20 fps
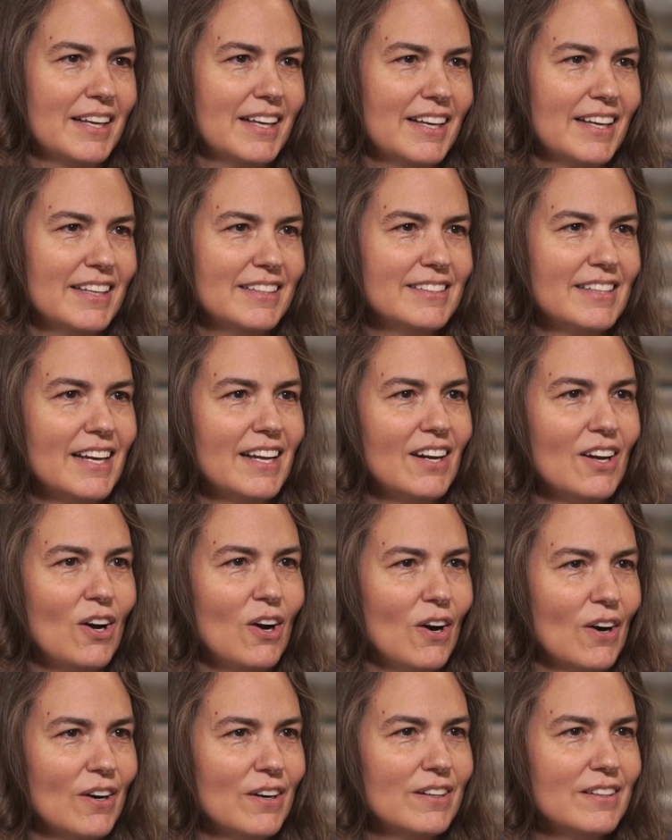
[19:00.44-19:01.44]
is that a
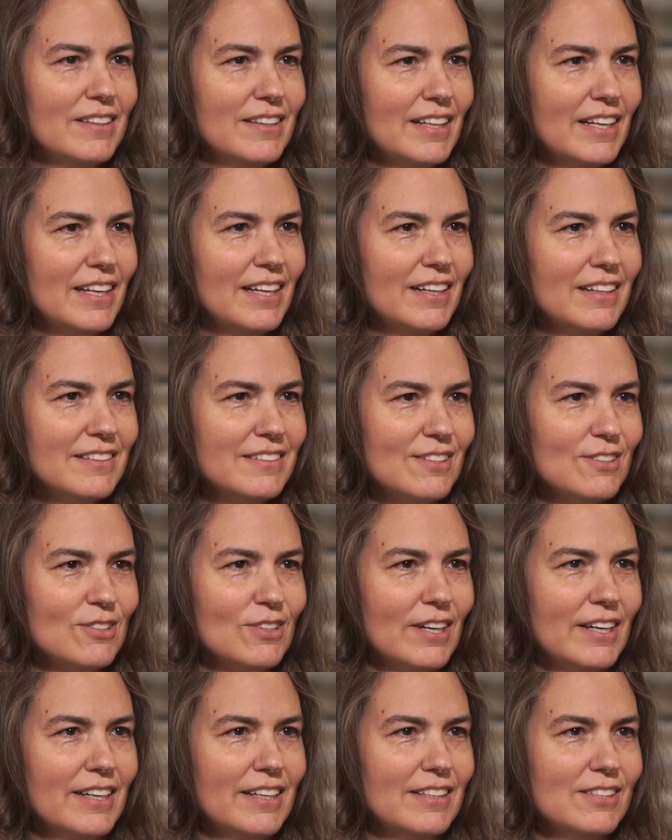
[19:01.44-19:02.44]
hard thing to
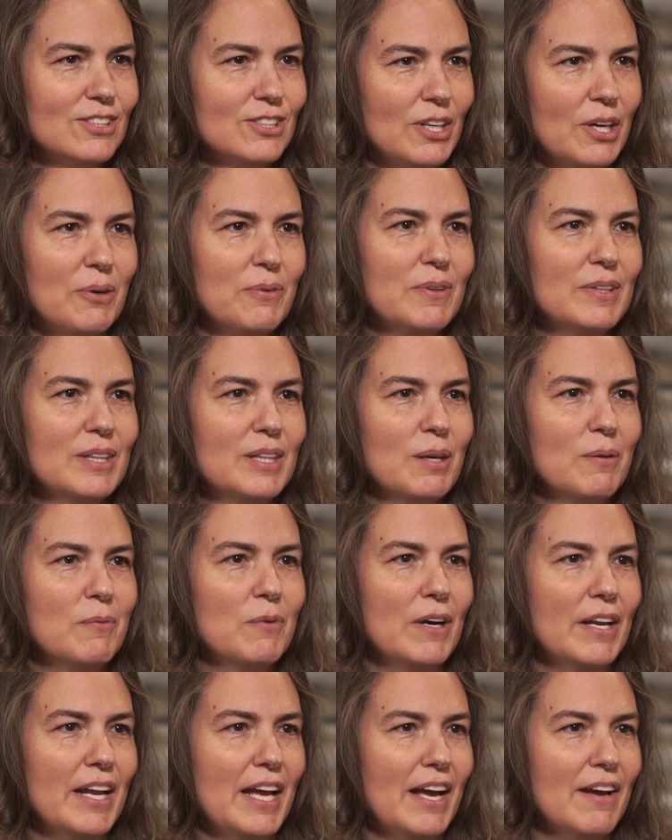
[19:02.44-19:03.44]
try to share with them
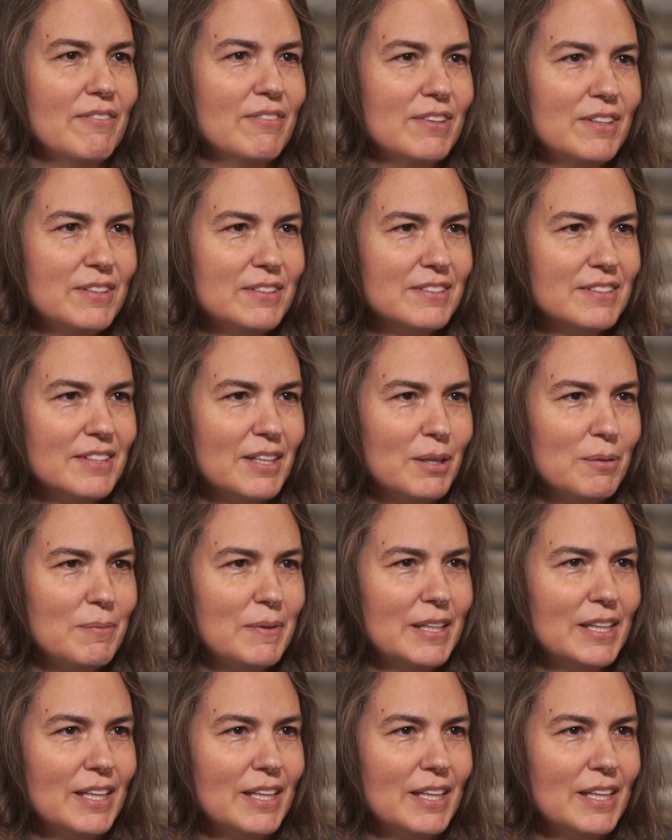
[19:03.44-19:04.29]
what heaven is going to be